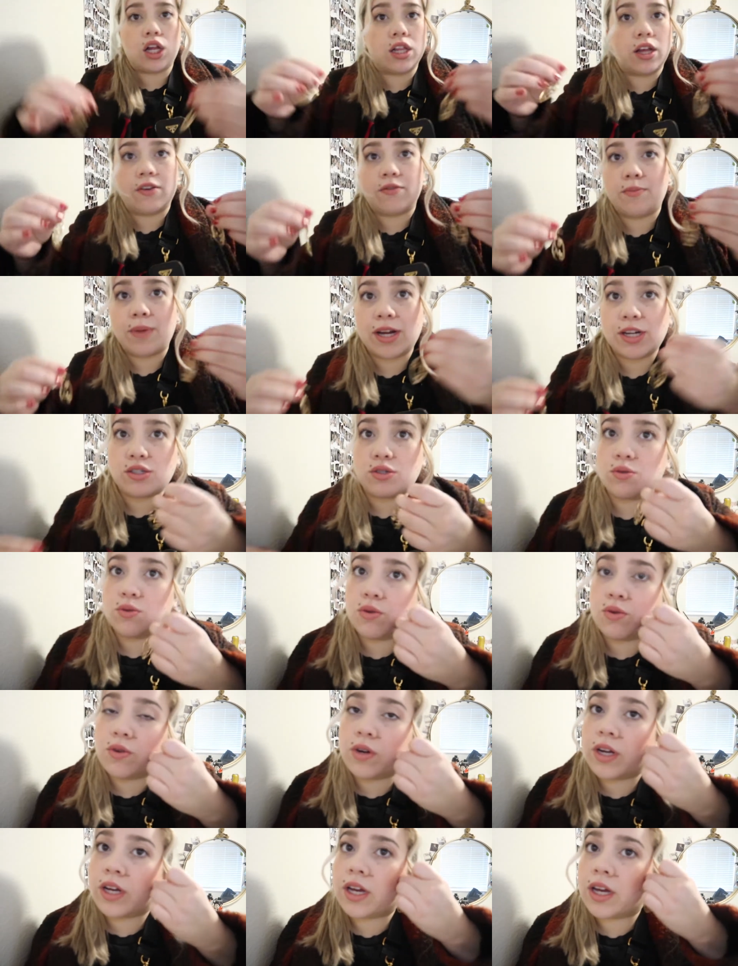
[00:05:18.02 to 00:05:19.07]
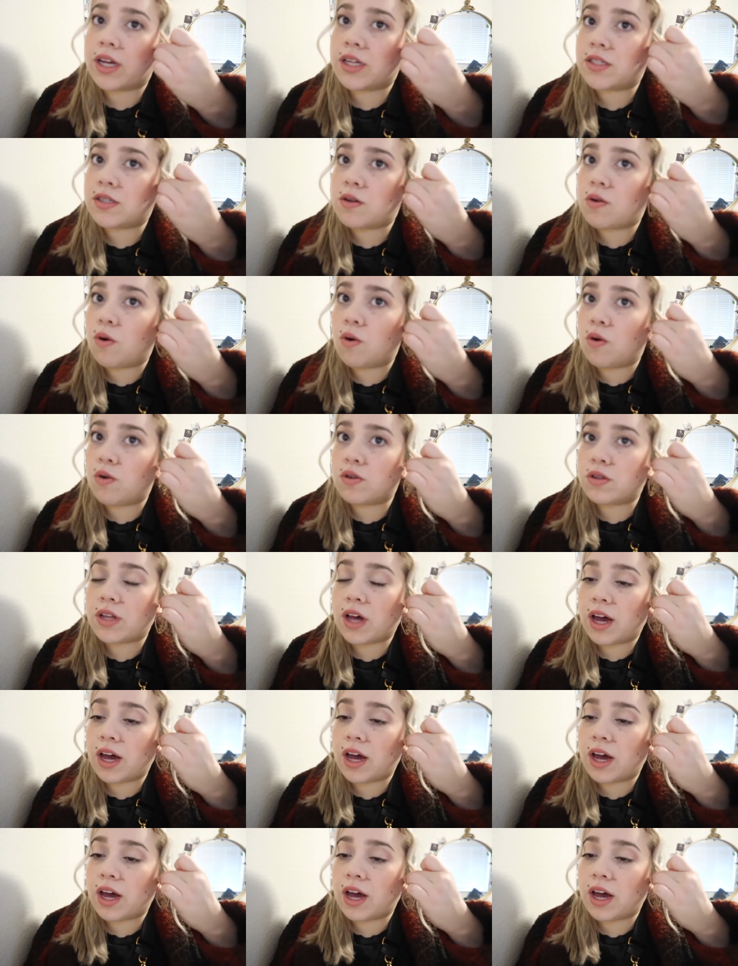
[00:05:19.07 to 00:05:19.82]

All of my jewelry is gold.